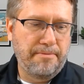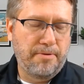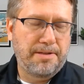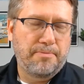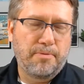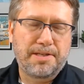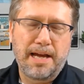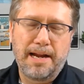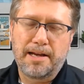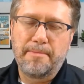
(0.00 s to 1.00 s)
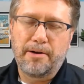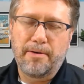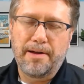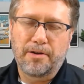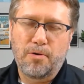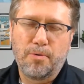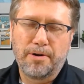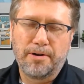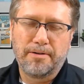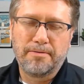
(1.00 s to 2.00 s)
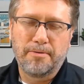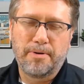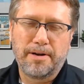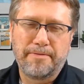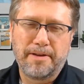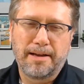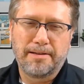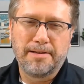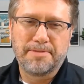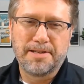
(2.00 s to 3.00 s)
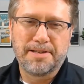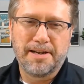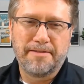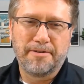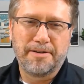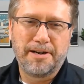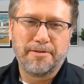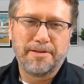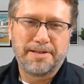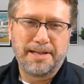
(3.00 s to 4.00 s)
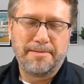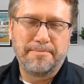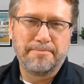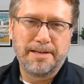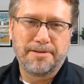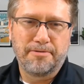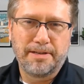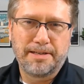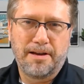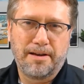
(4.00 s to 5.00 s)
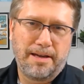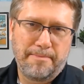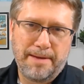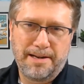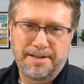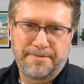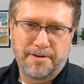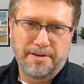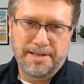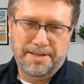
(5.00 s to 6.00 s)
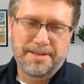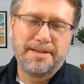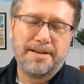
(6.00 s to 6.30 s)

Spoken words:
What's kind of coming around the corner, or what have you got glimpses of, or hear the team internally talking about as far as